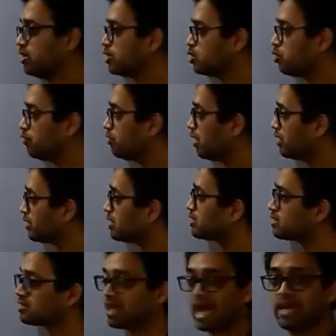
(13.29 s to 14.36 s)
So let
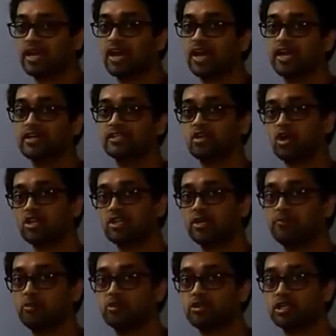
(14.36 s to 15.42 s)
us analyze all
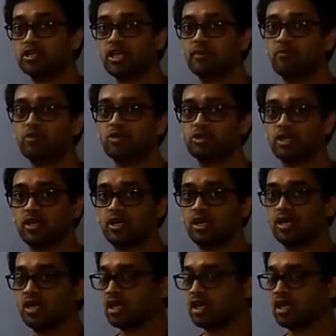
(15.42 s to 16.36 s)
that projectile motion.